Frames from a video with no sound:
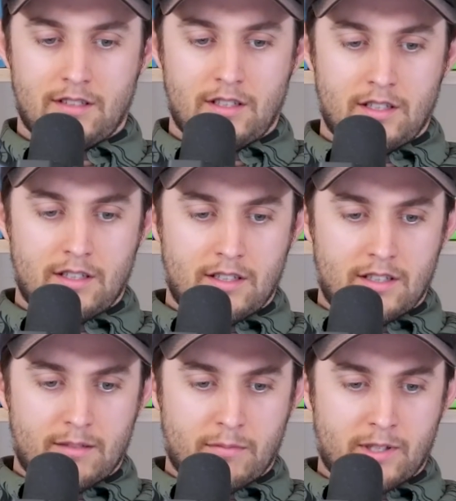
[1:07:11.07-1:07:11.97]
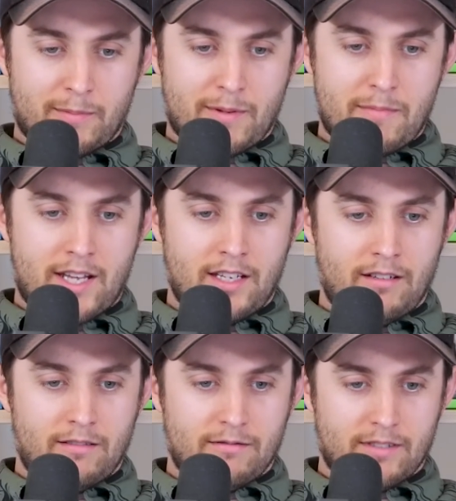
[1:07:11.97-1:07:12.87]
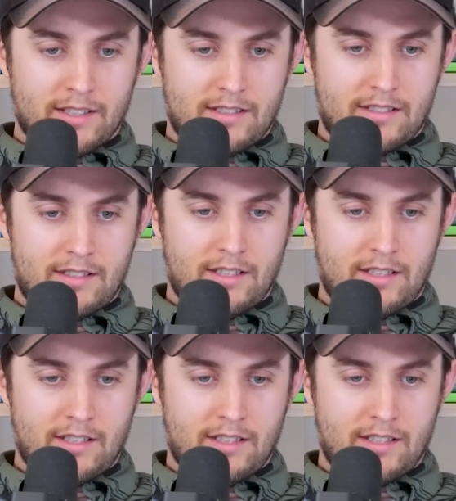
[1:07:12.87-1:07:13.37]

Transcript: Pull up the menu. Let's